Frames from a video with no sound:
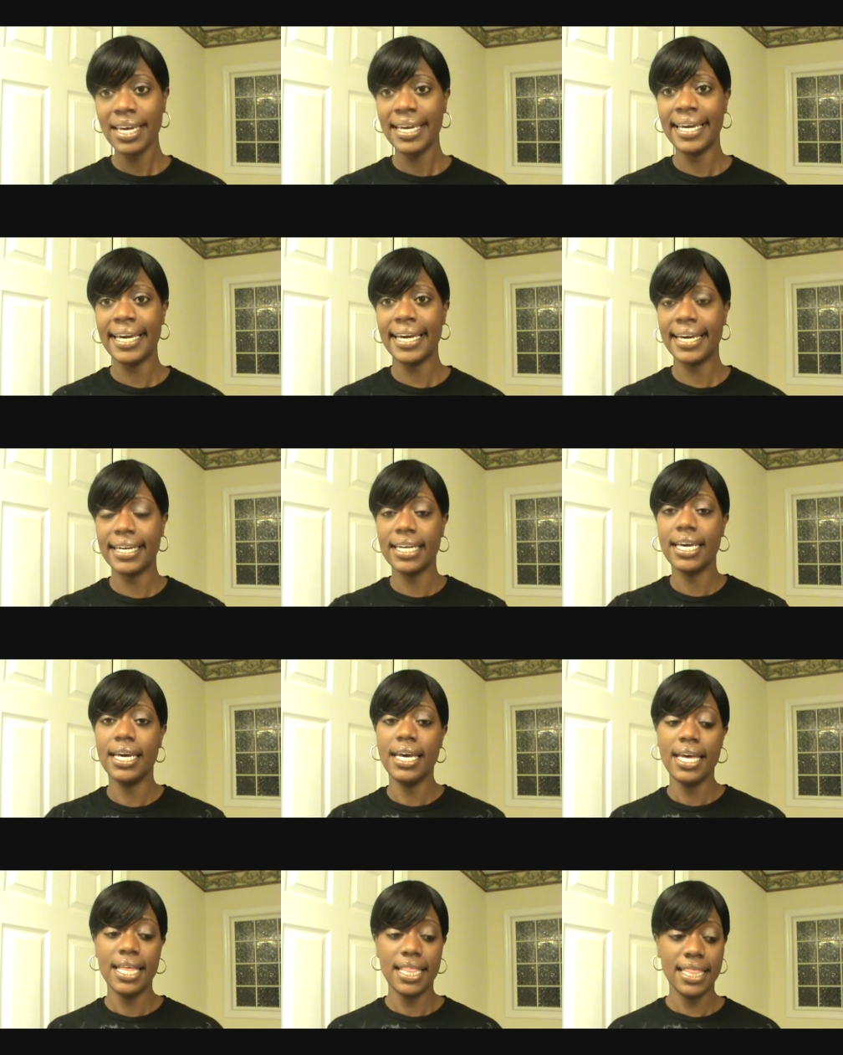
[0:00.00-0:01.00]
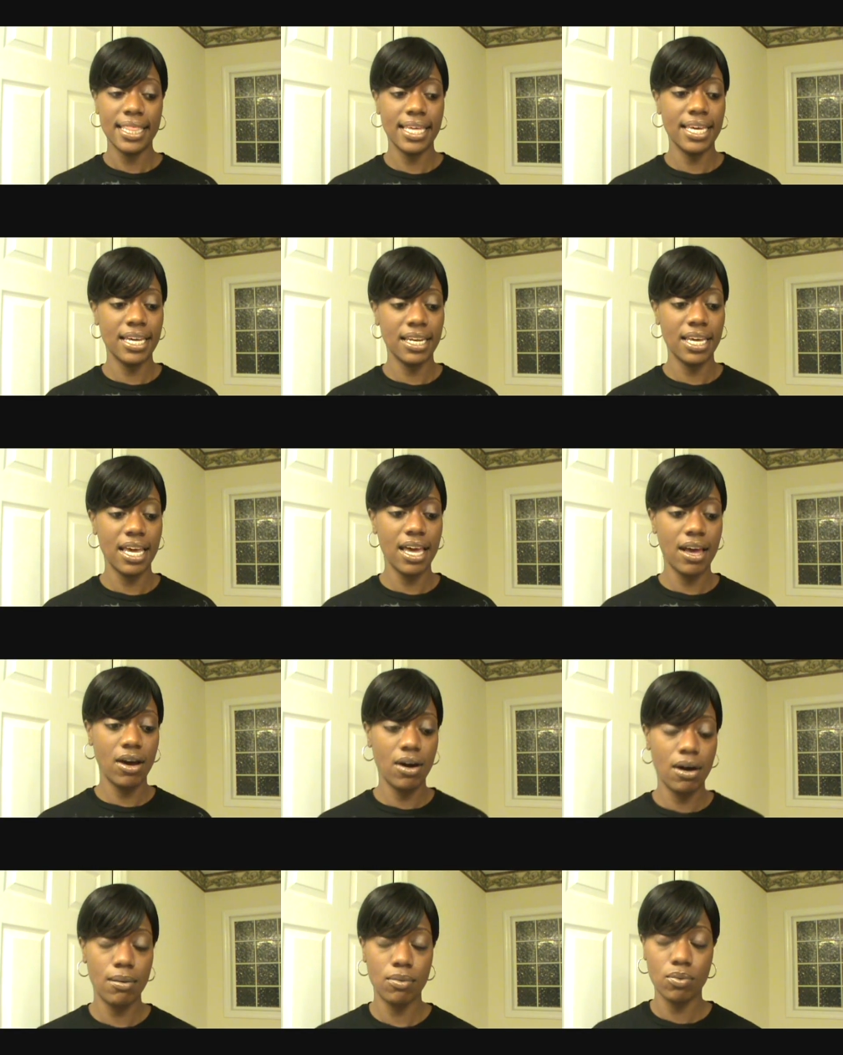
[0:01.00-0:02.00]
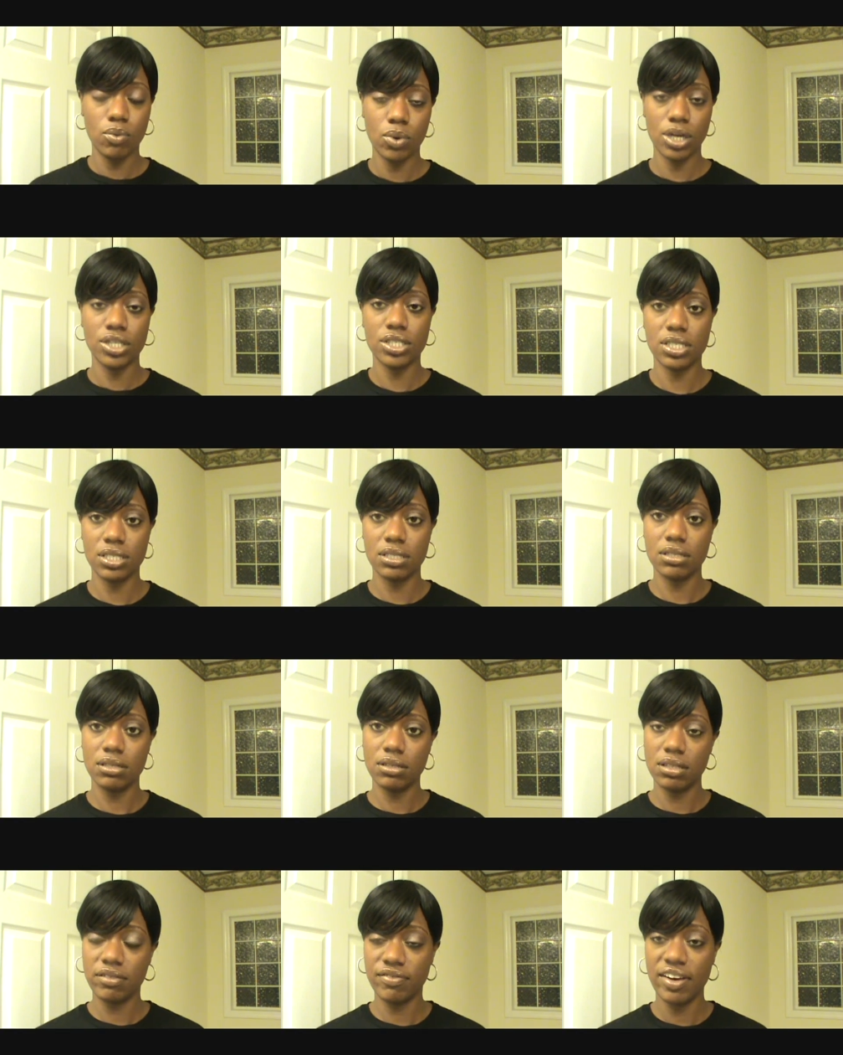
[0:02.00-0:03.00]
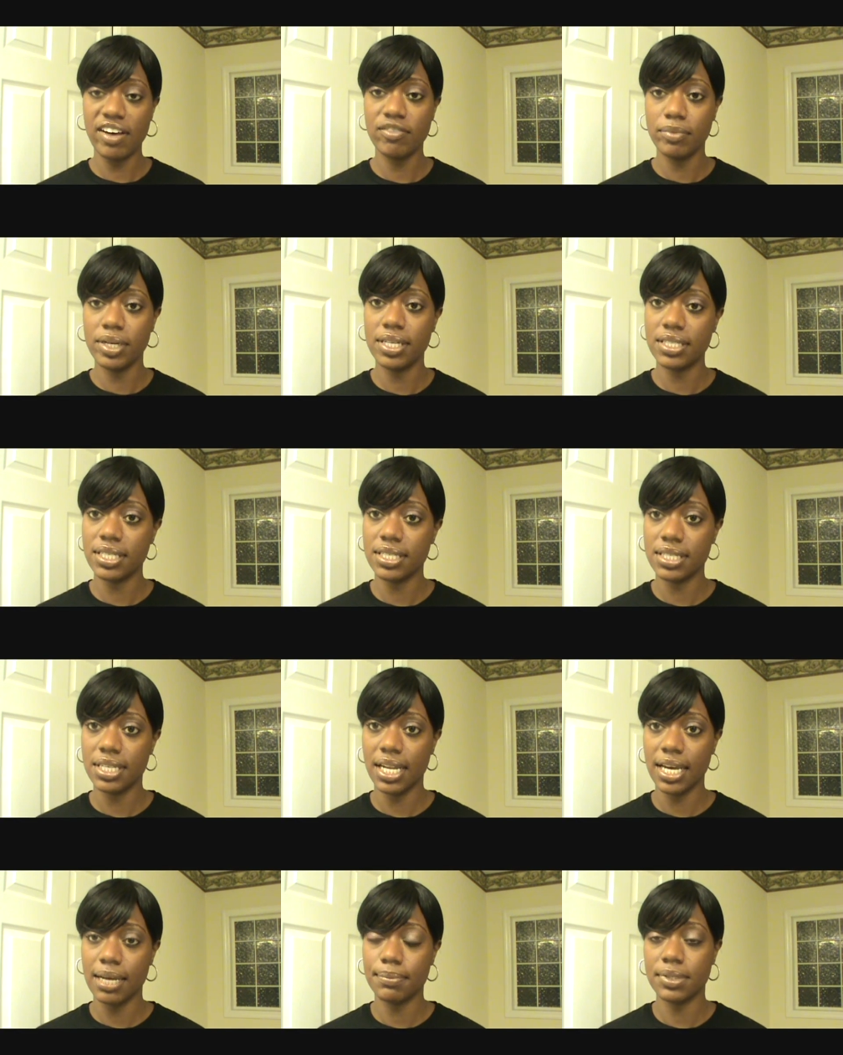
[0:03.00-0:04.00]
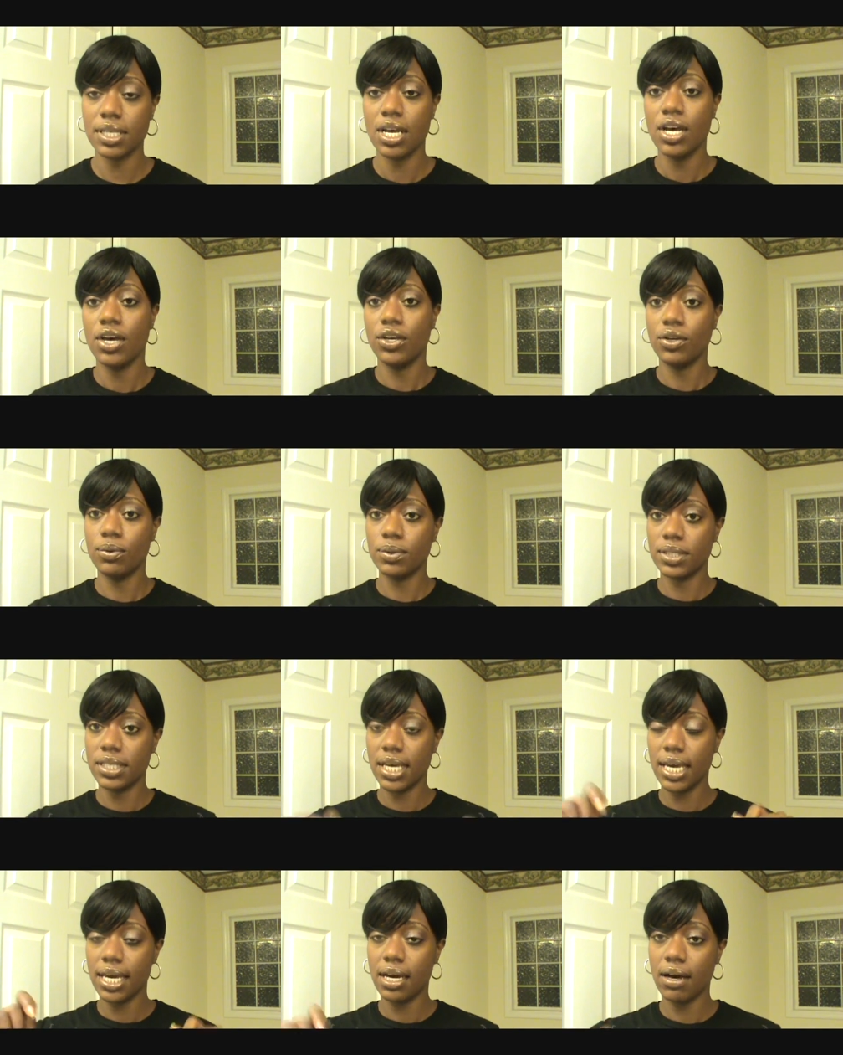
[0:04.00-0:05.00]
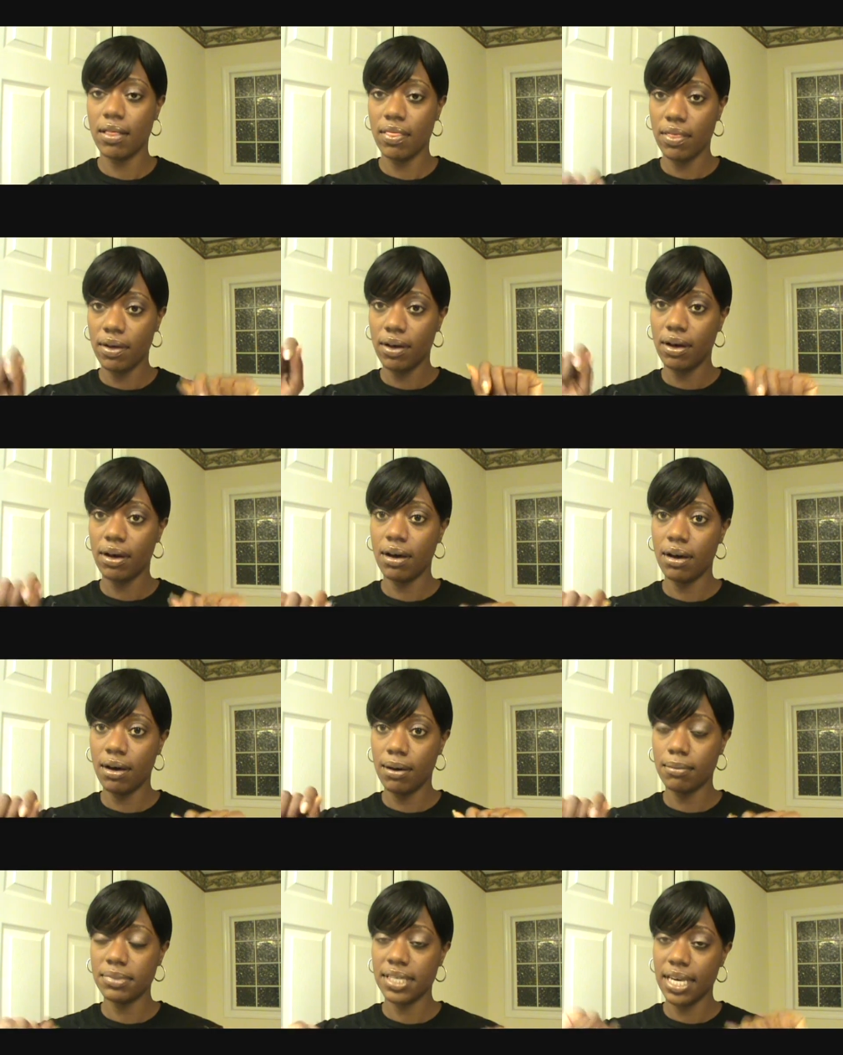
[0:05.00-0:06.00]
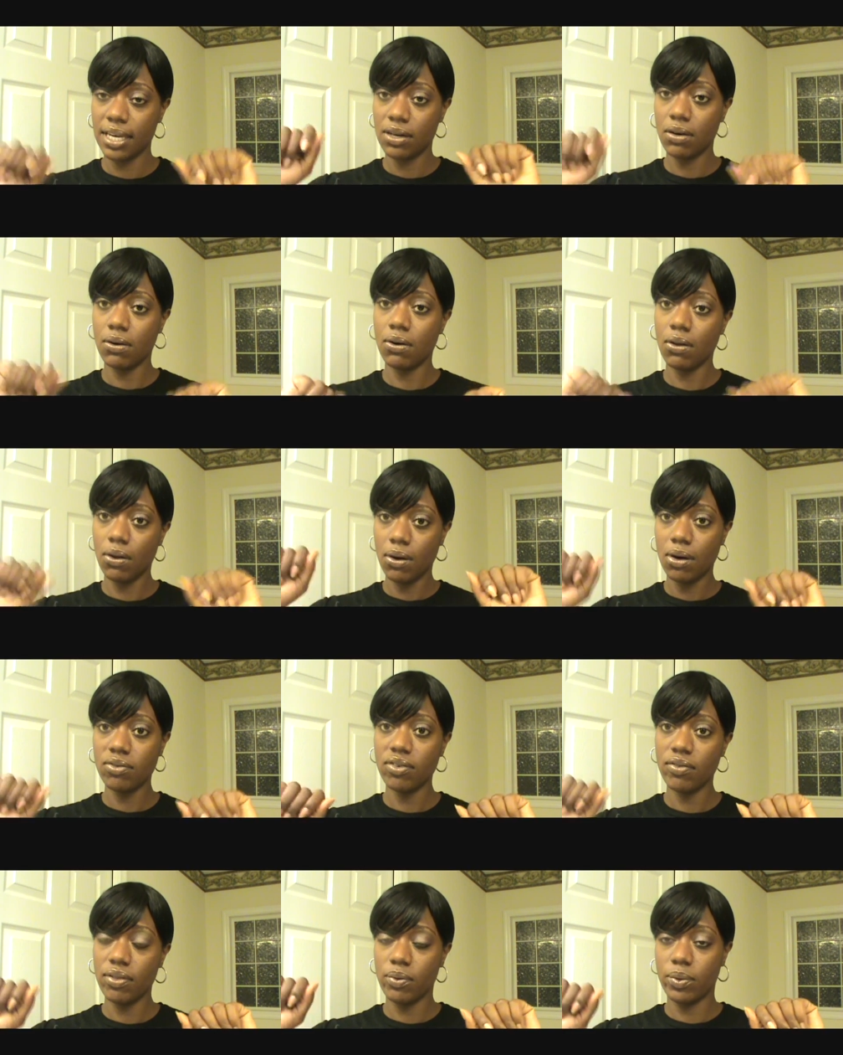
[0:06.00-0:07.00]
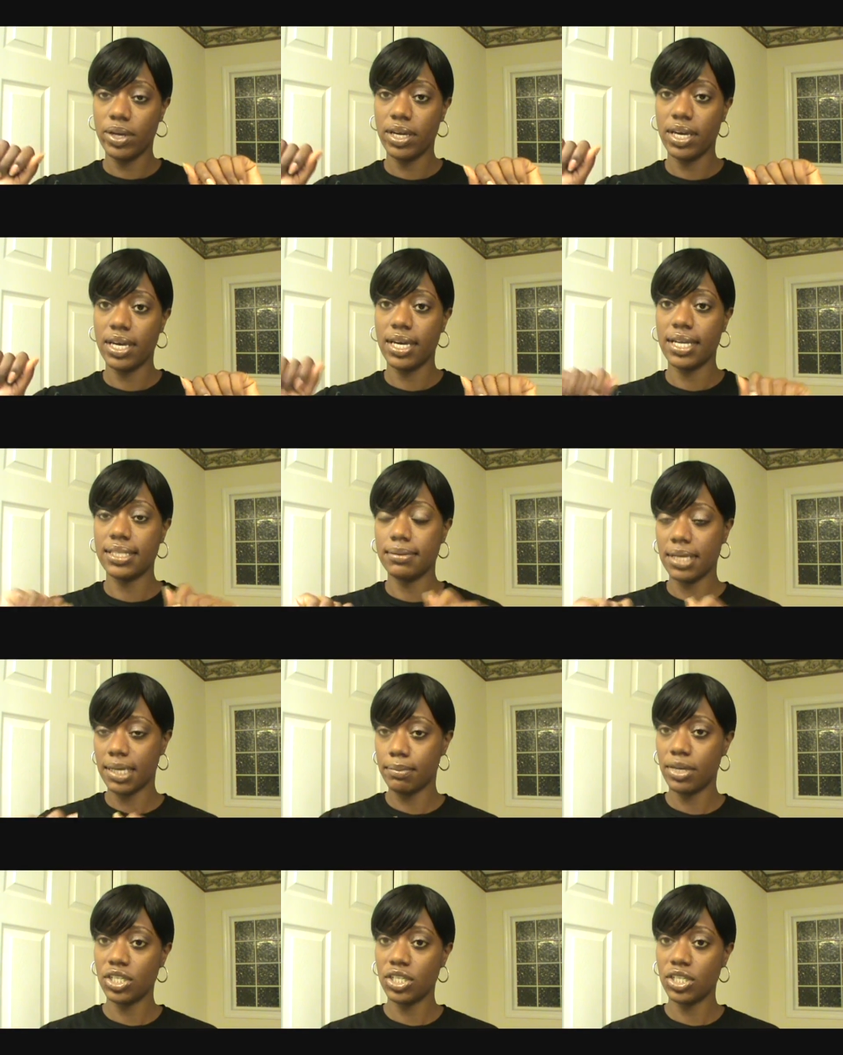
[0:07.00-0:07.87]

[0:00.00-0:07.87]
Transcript: head. Then once the 5 minutes is elapsed, you will take it all off of the wig head.